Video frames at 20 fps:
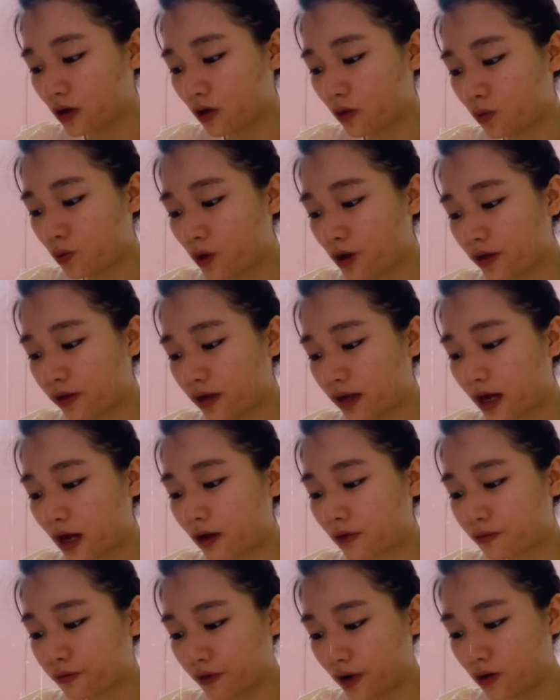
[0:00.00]
What they
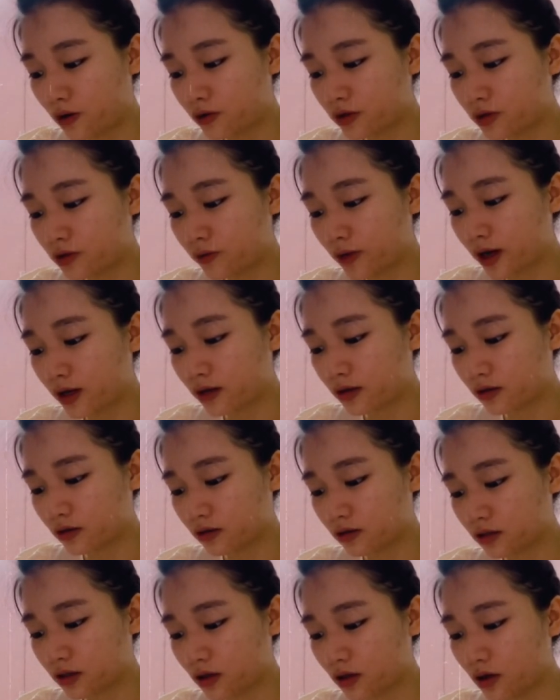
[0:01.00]
had failed to
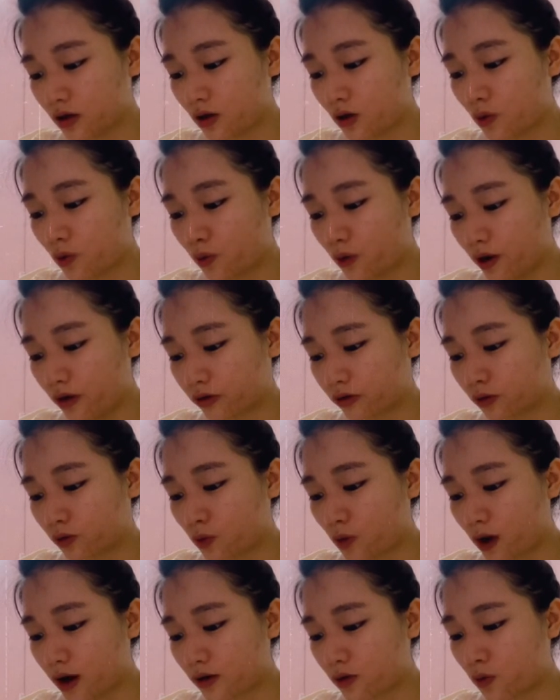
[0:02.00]
reckon with
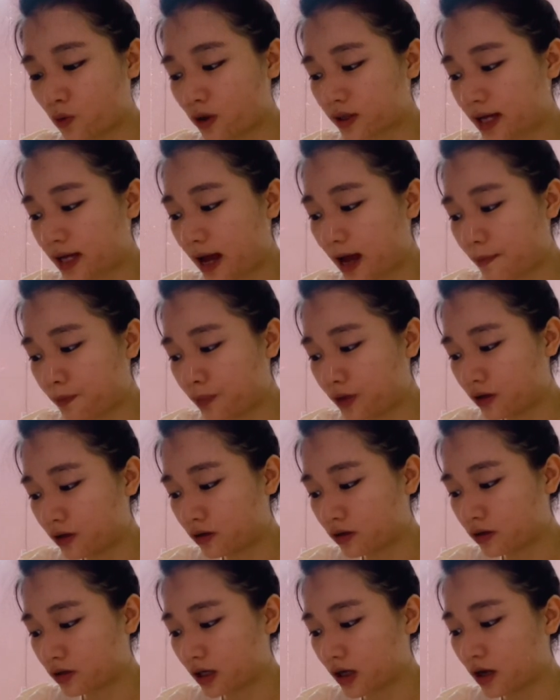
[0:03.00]
what was
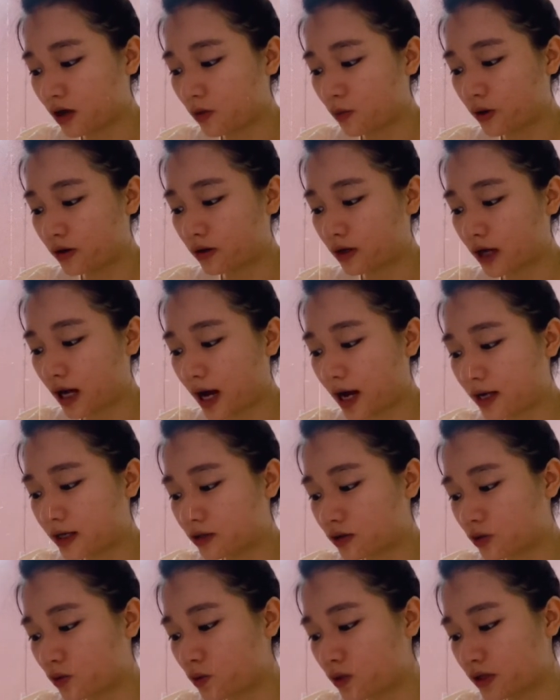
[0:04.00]
happened when the
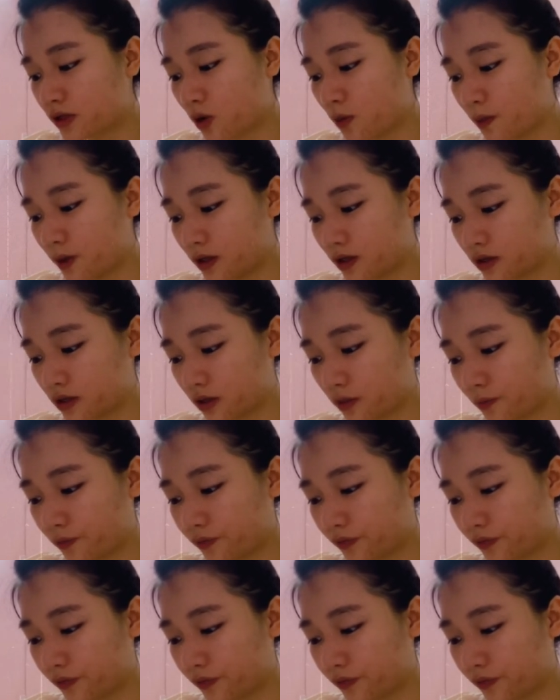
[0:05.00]
kite was opened.